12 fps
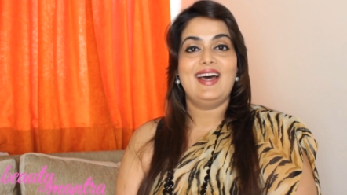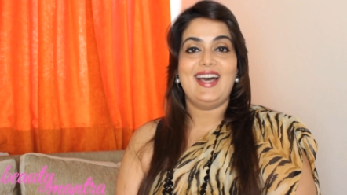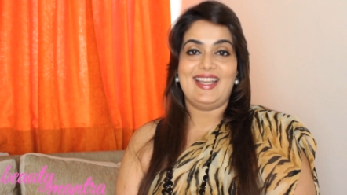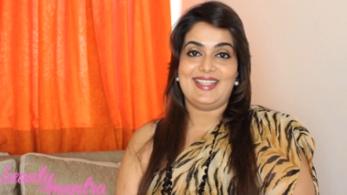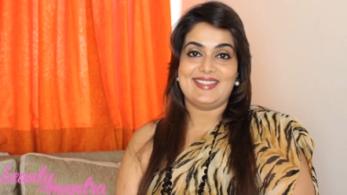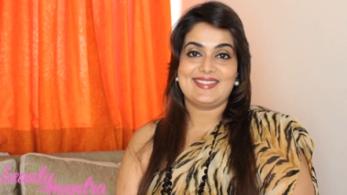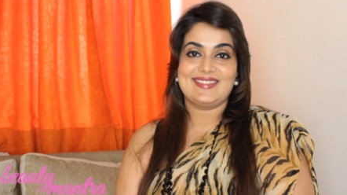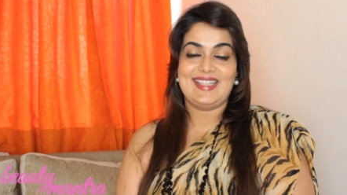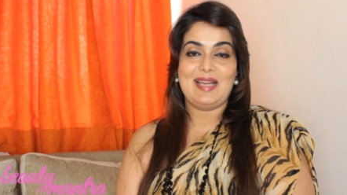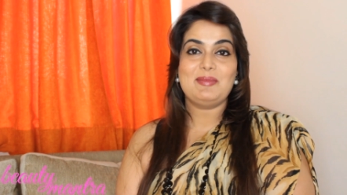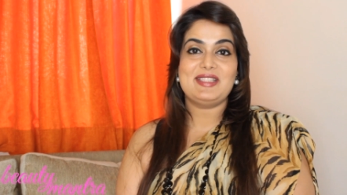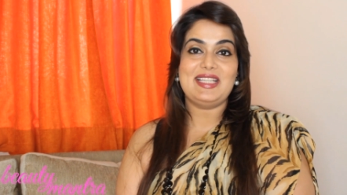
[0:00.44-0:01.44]
Hi,
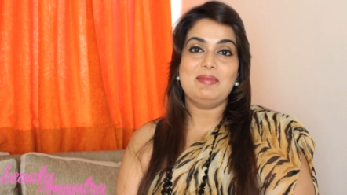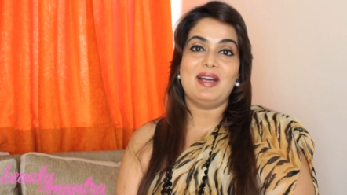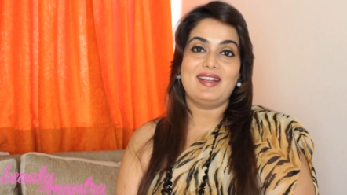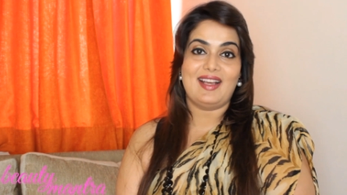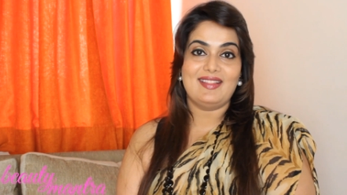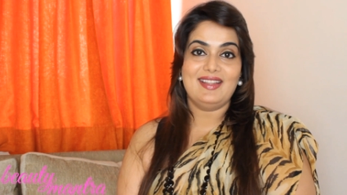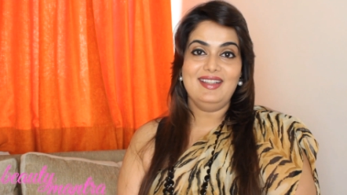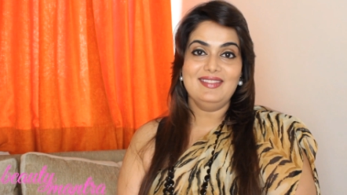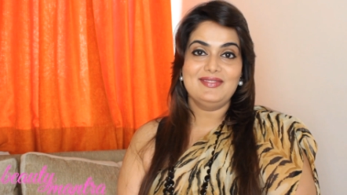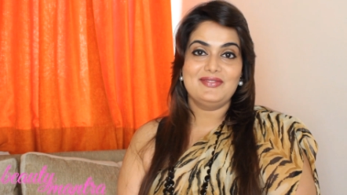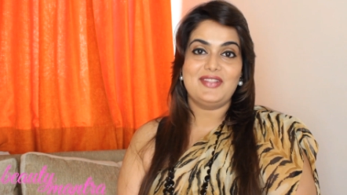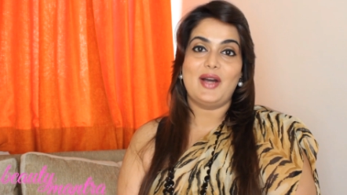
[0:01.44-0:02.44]
I'm Seema Nanda,
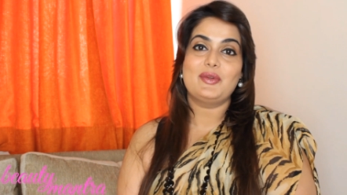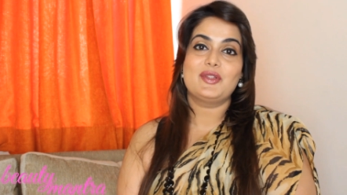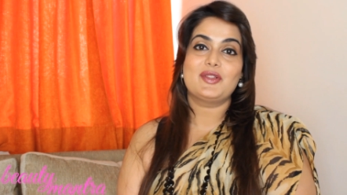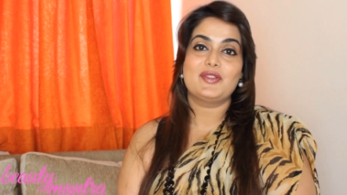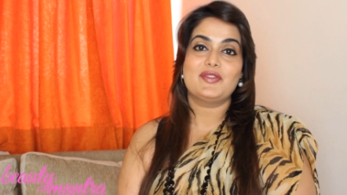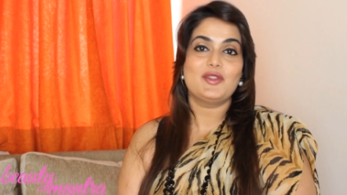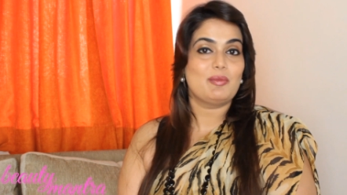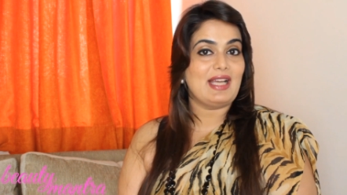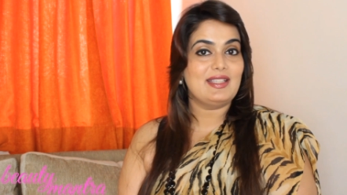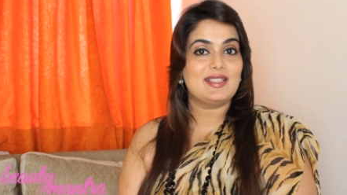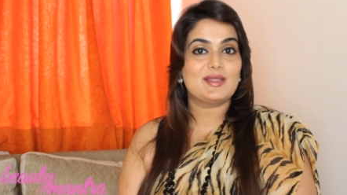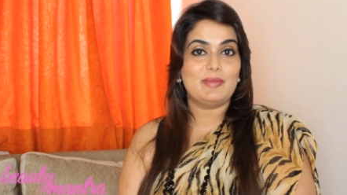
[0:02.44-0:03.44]
founder of
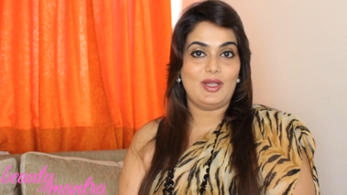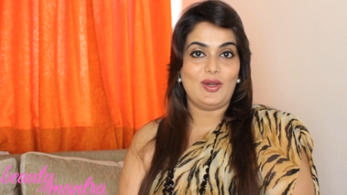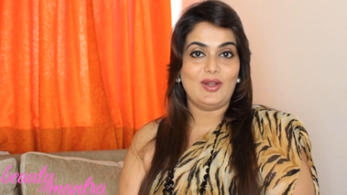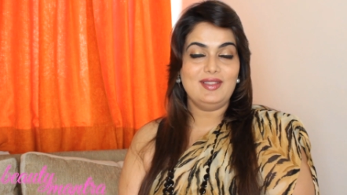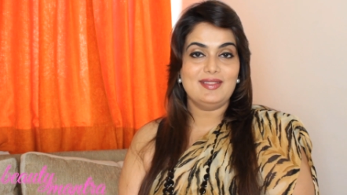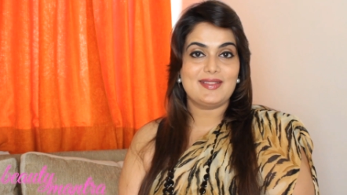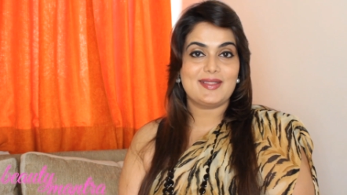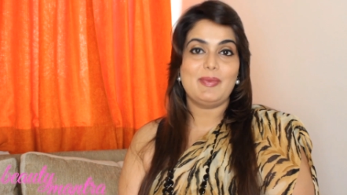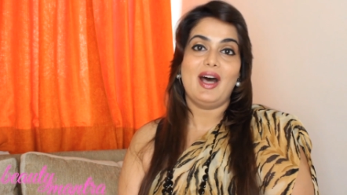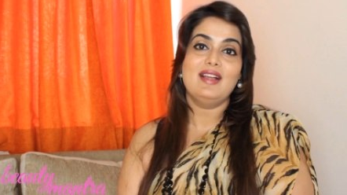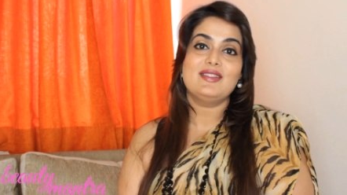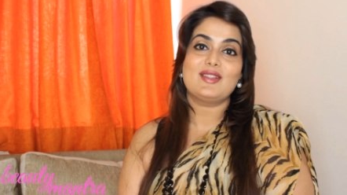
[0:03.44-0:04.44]
Nomadic Spalon,
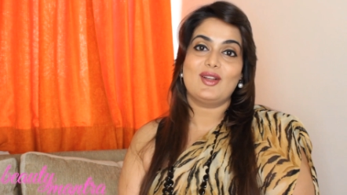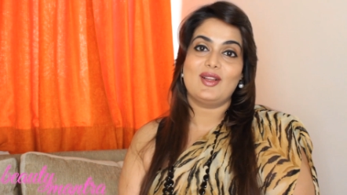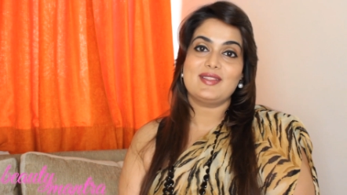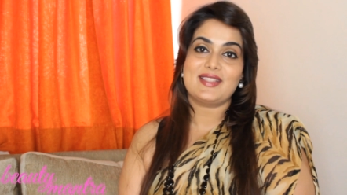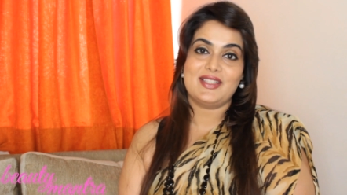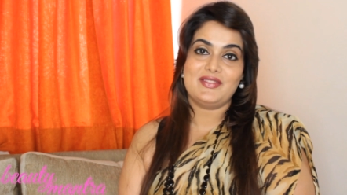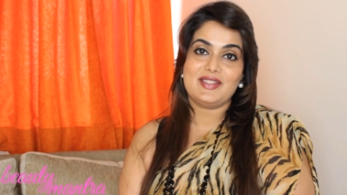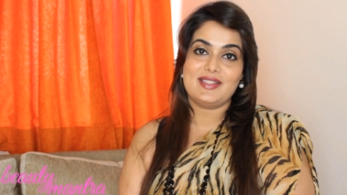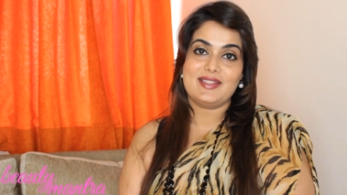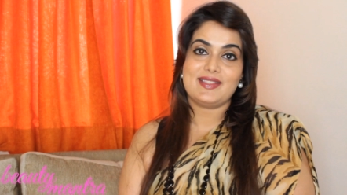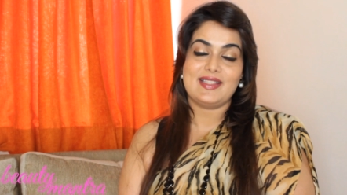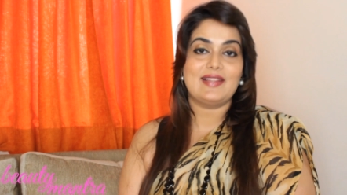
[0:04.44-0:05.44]
spa and salon
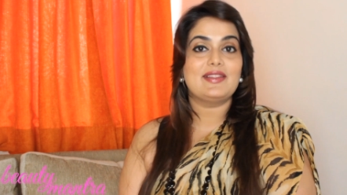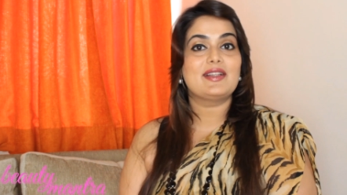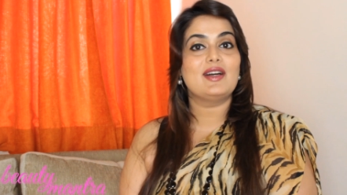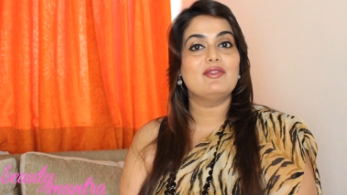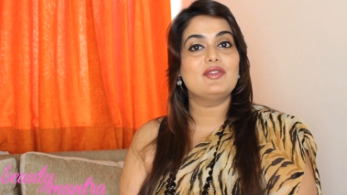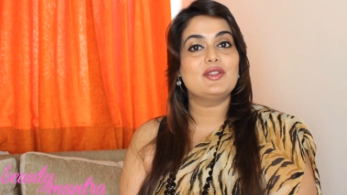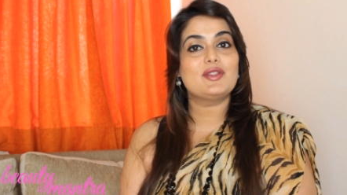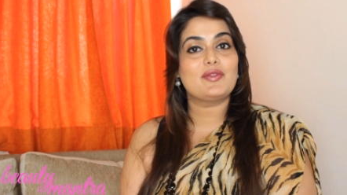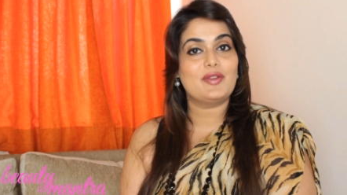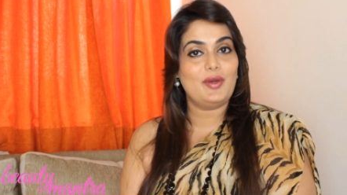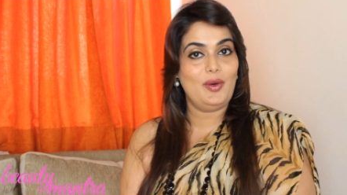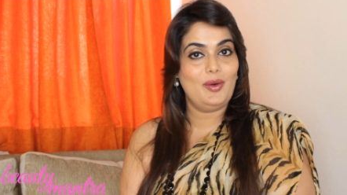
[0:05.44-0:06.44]
services in the comfort
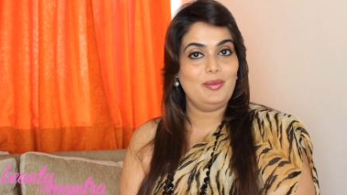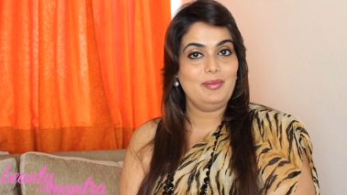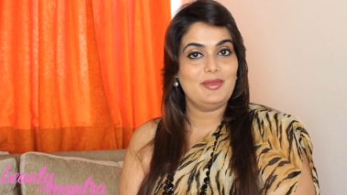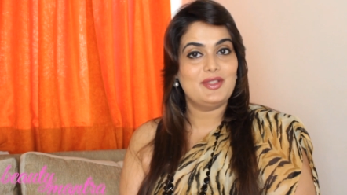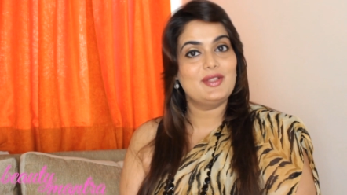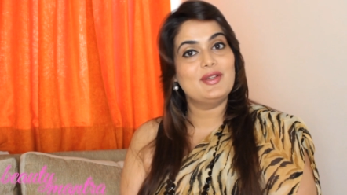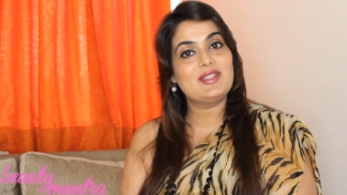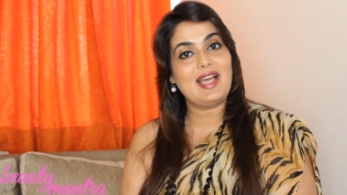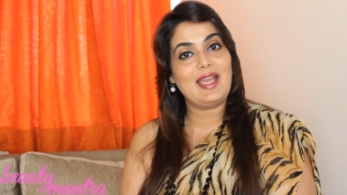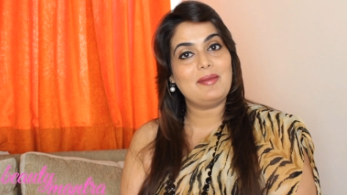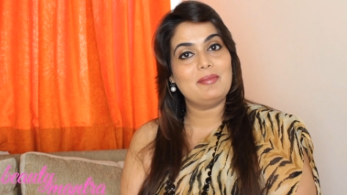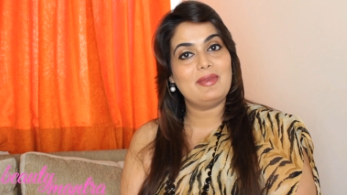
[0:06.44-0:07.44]
of your home, your
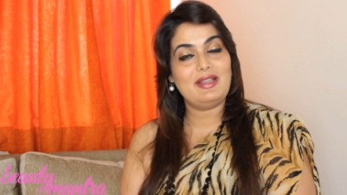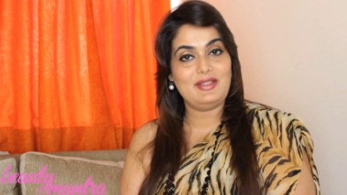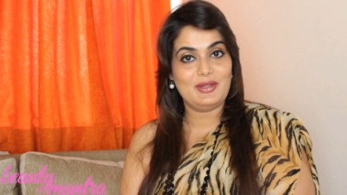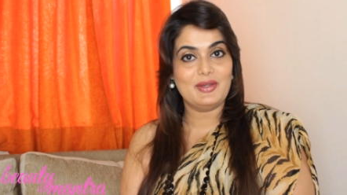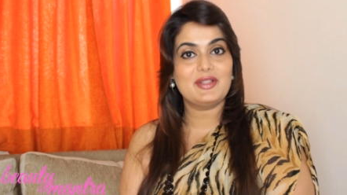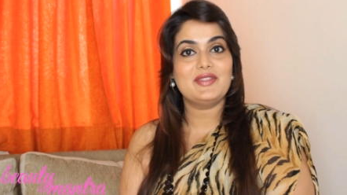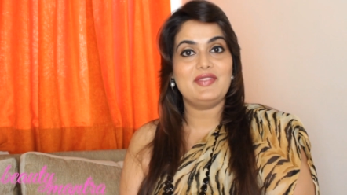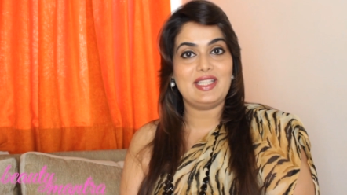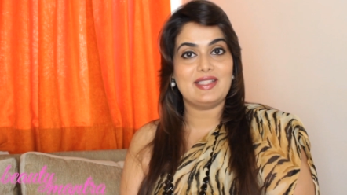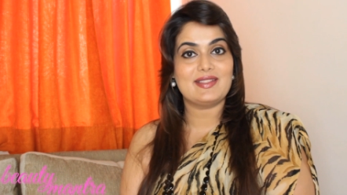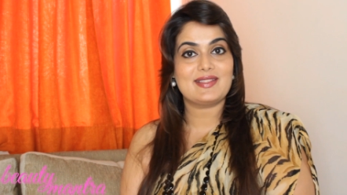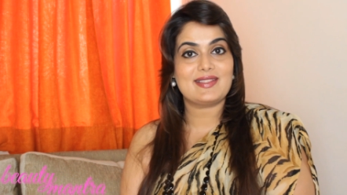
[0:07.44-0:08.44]
time and your
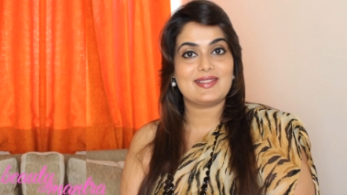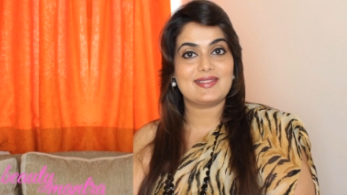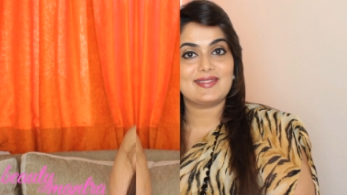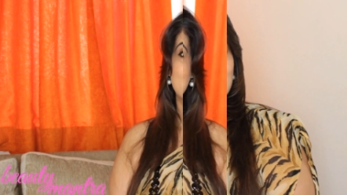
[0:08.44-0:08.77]
convenience.